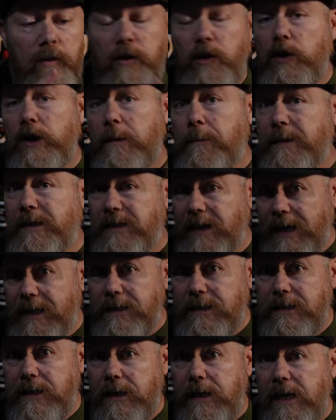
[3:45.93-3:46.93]
the
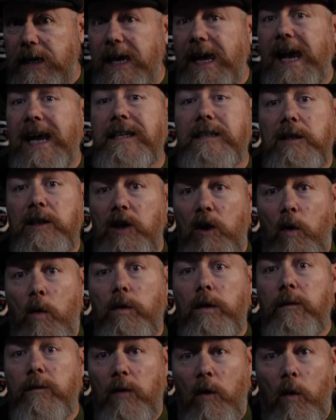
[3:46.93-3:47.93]
30% is a
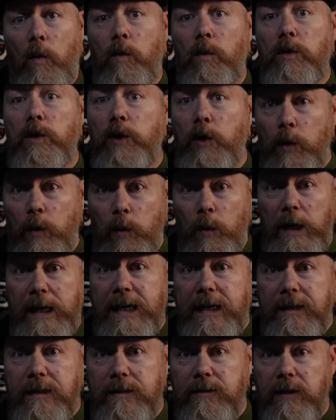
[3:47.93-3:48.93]
load of old
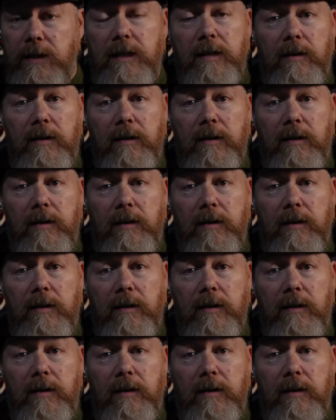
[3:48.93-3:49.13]
ghoulies,